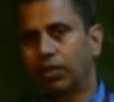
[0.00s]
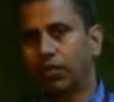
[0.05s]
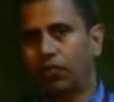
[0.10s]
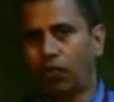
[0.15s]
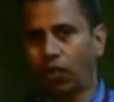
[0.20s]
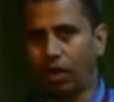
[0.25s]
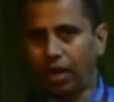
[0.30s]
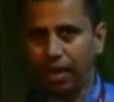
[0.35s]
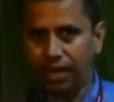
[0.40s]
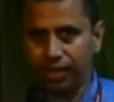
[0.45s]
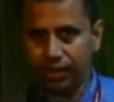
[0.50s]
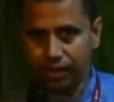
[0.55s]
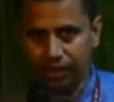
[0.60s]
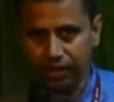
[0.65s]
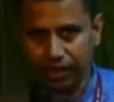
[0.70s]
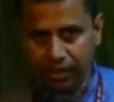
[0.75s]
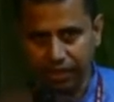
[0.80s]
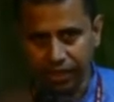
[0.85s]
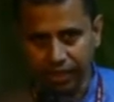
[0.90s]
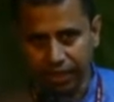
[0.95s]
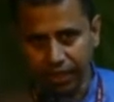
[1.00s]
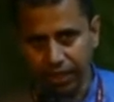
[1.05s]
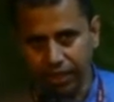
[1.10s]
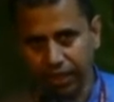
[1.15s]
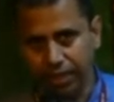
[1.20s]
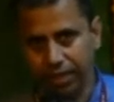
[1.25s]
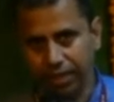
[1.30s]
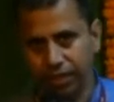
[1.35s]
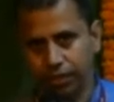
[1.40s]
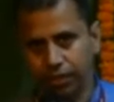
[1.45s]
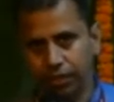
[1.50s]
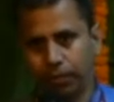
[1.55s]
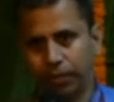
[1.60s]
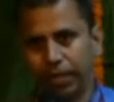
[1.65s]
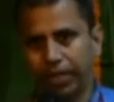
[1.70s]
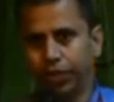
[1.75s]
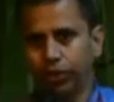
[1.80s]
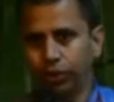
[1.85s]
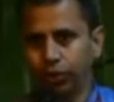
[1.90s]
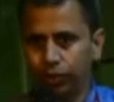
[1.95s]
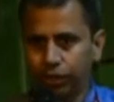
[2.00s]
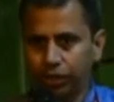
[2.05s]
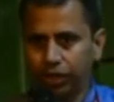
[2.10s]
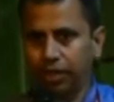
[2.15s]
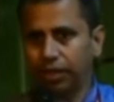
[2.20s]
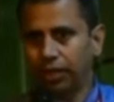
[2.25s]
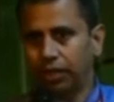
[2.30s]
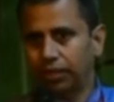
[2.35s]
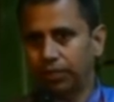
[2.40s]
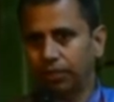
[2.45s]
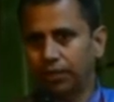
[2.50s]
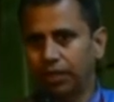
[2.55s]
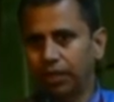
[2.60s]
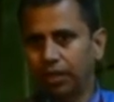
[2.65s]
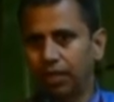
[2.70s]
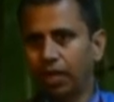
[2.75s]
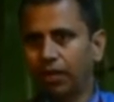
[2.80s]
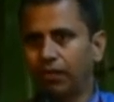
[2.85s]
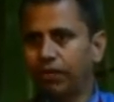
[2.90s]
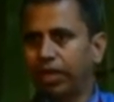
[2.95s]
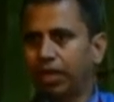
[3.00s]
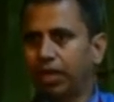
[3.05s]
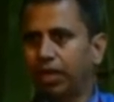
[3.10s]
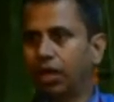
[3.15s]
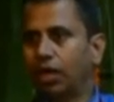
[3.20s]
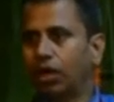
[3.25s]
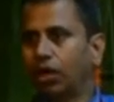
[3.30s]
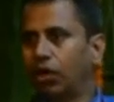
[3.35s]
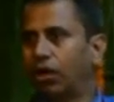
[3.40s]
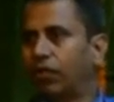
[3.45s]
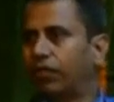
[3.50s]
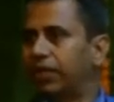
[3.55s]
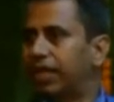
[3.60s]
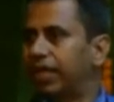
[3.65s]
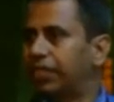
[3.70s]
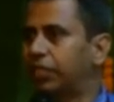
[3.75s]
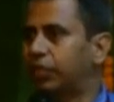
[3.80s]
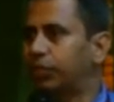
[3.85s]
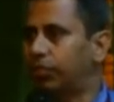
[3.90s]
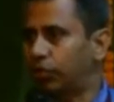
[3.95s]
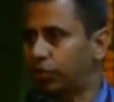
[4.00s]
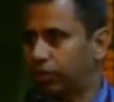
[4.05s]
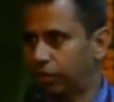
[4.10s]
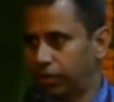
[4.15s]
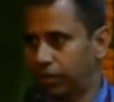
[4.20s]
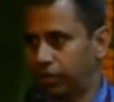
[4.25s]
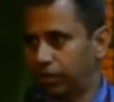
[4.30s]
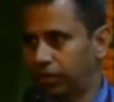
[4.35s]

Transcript: for last 16 years by using the vehicle of textbooks.